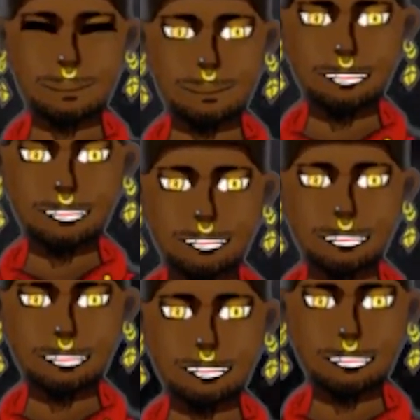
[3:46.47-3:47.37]

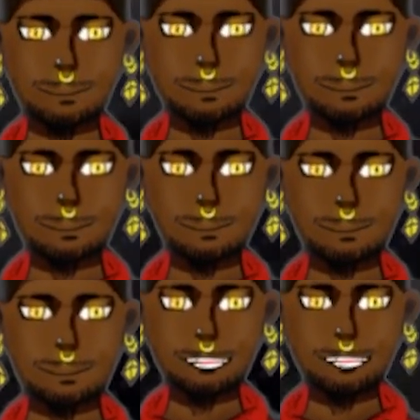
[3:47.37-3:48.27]
wacky
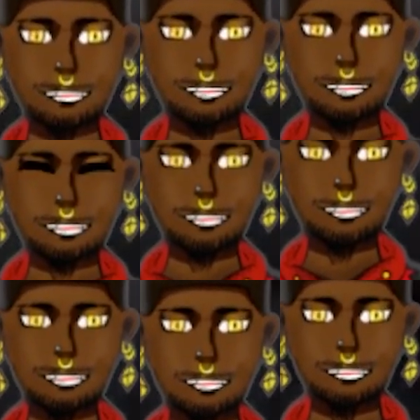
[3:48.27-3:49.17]
movie,
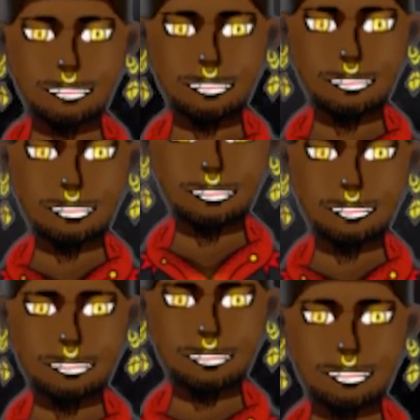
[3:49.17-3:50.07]
and I'm so here
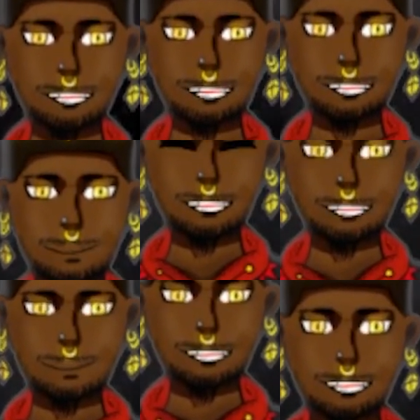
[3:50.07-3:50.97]
for it. I'm so here for
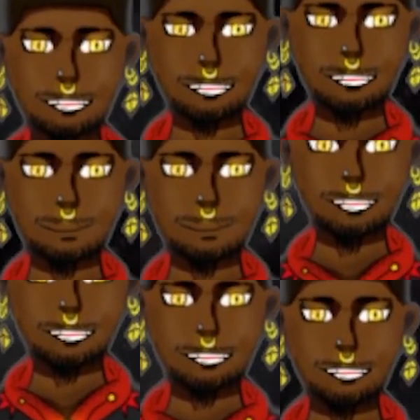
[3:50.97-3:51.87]
all these
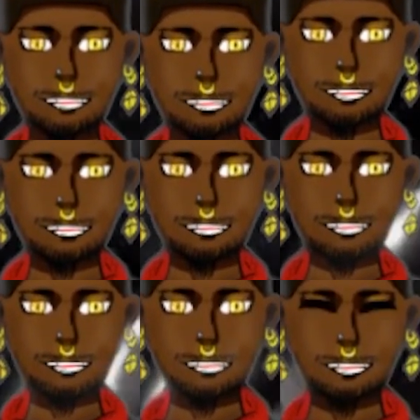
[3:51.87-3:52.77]
amazing
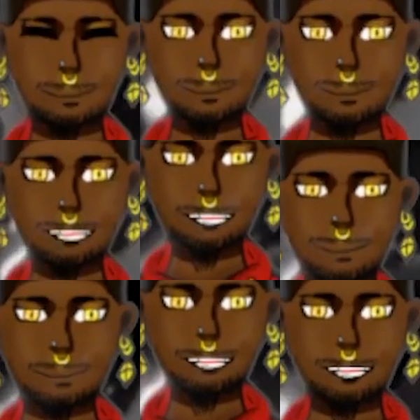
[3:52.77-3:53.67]
women to be
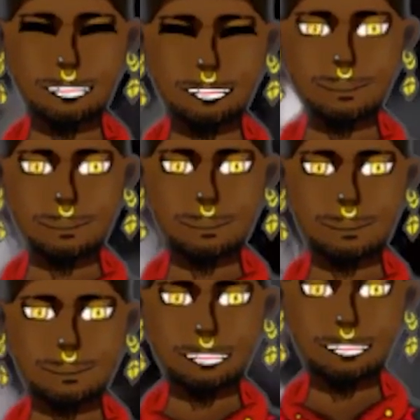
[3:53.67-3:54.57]
teaming up.
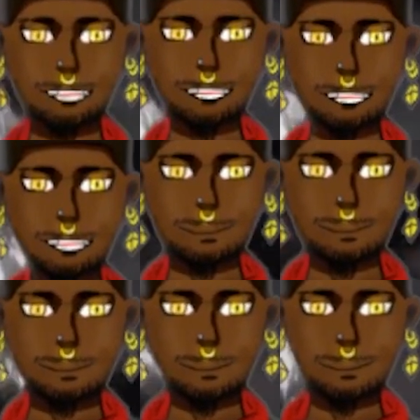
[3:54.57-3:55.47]
Let me tell you,
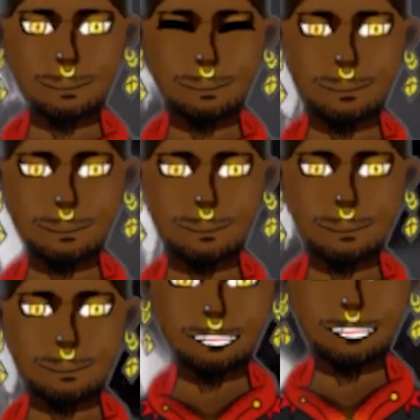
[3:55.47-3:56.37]

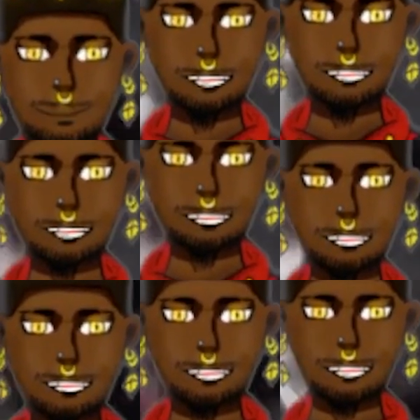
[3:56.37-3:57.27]
so great,
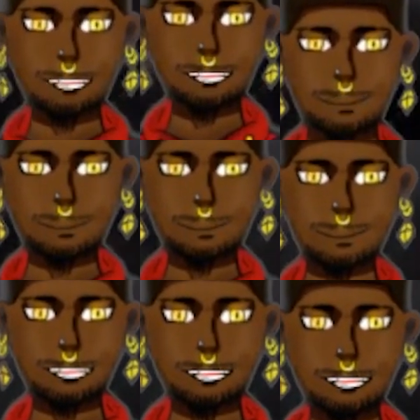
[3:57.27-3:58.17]
so great.
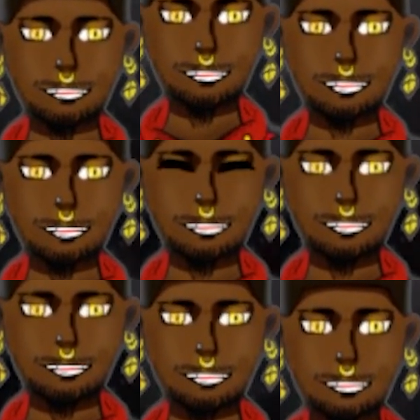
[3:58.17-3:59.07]
But yeah, like
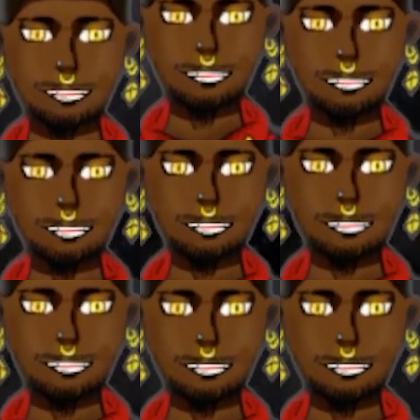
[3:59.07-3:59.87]
it was just a teaser, you